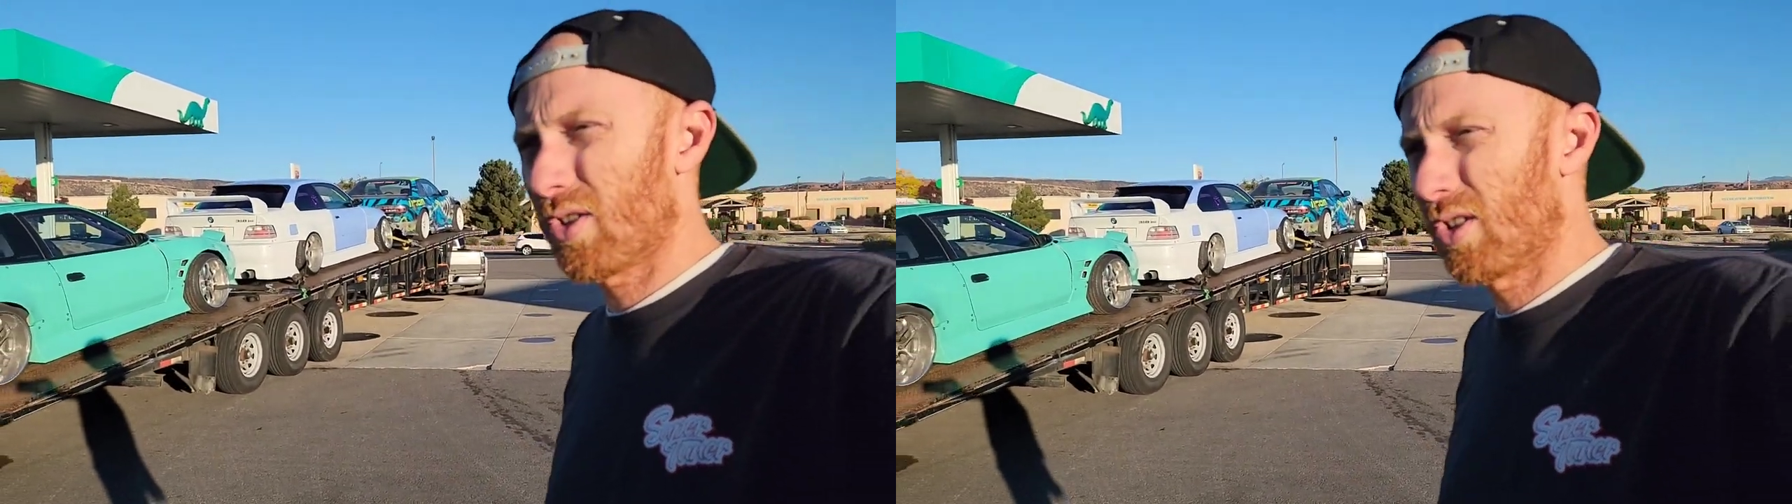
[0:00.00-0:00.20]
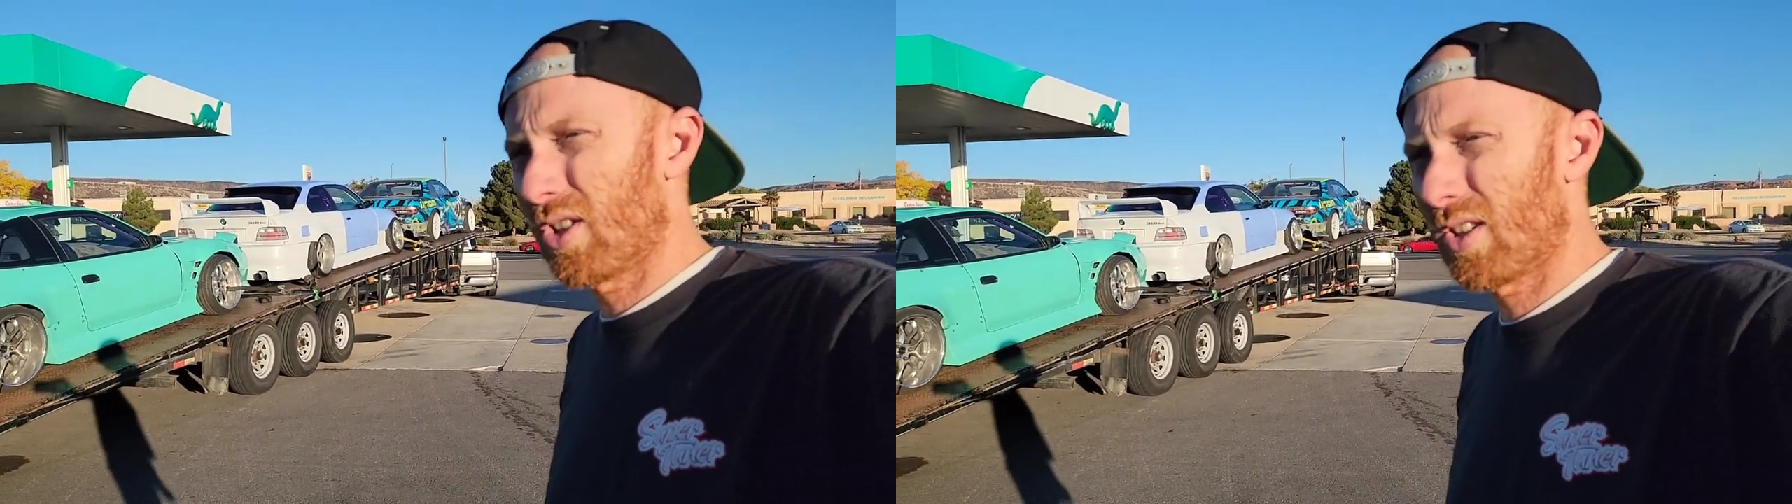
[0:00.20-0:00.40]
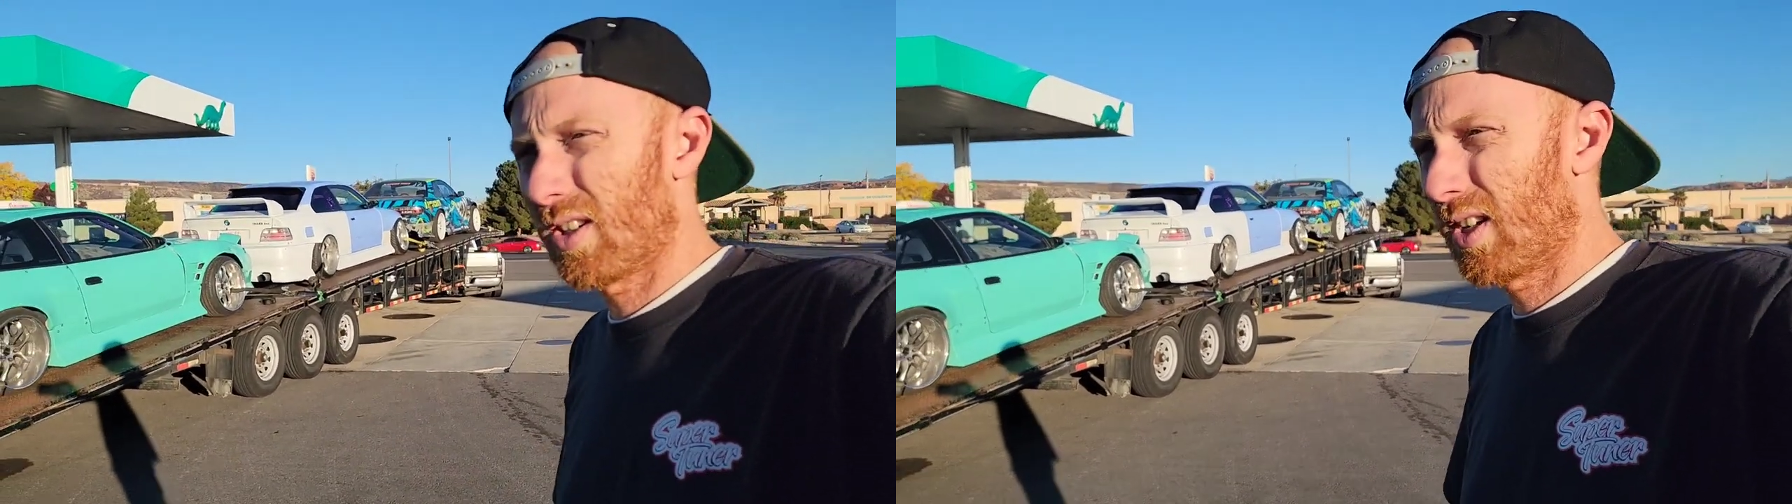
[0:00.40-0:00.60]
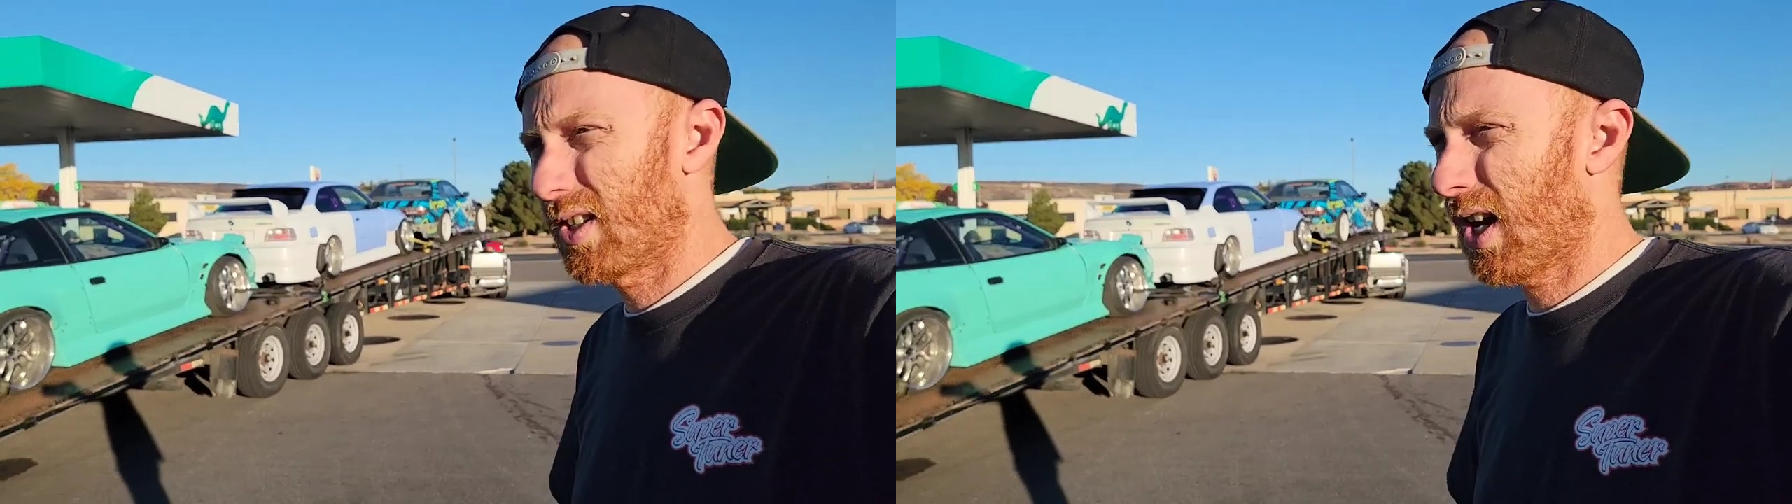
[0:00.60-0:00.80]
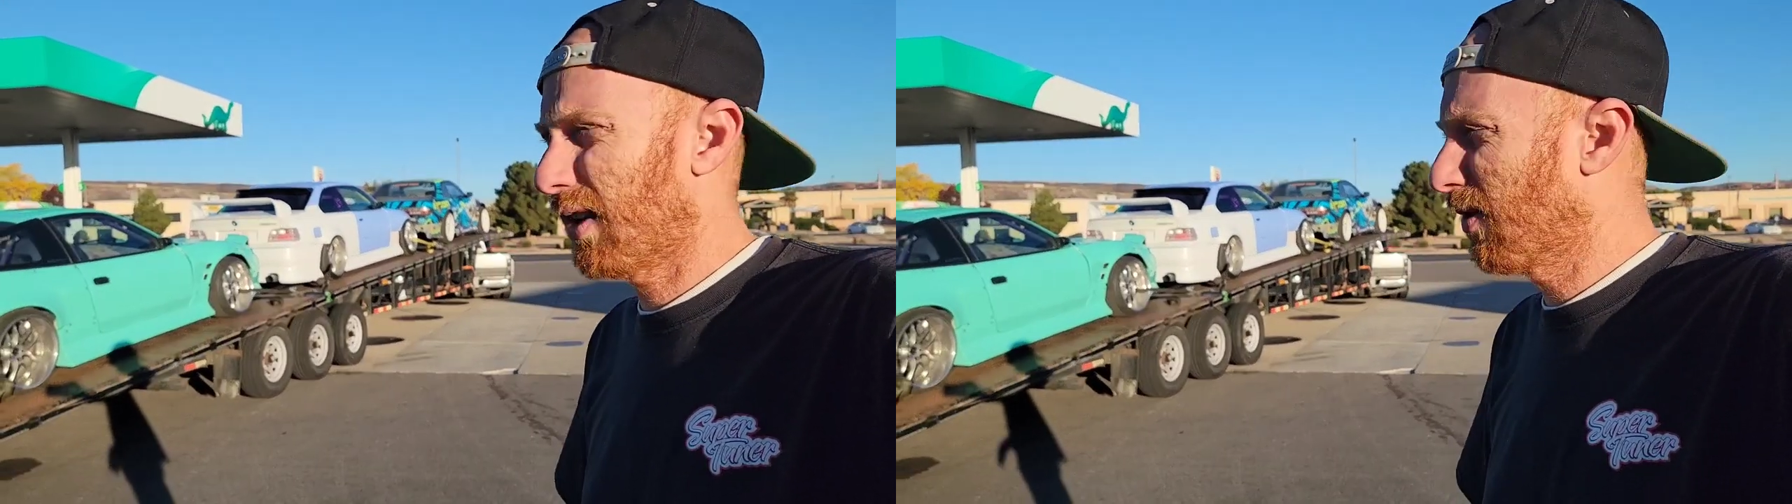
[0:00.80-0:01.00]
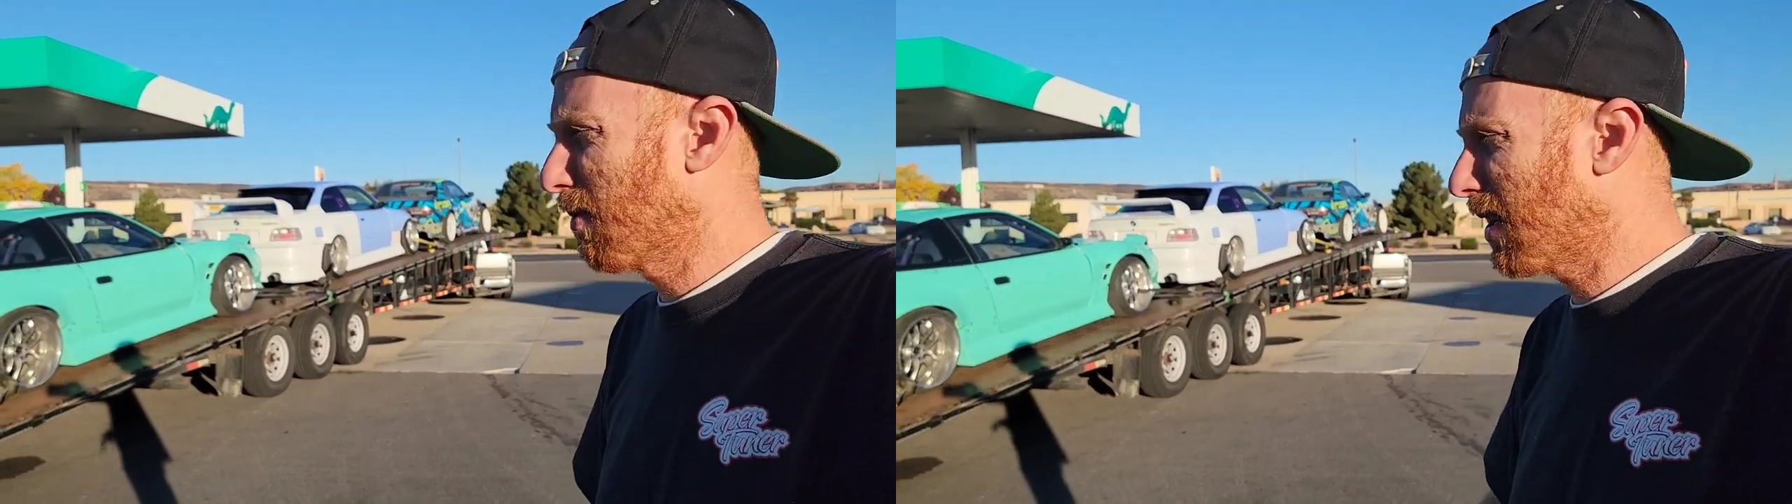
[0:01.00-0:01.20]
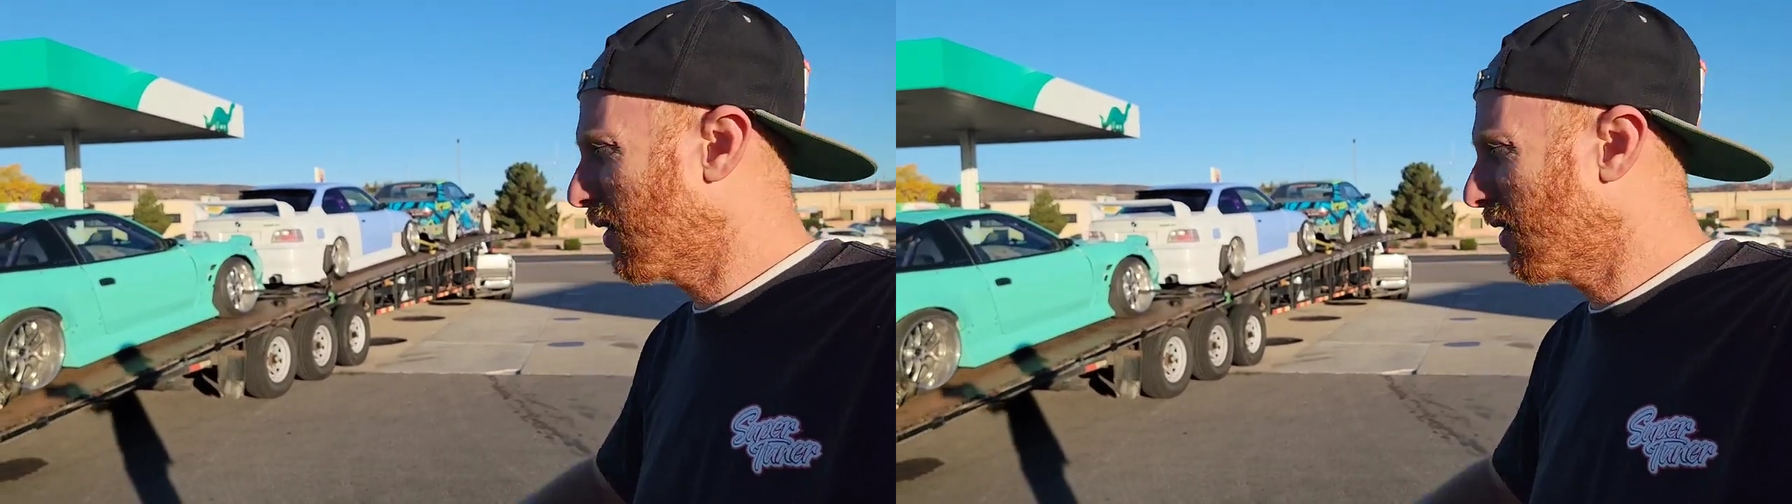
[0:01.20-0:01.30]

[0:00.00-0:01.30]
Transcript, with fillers: and just uh, it's kind of a meet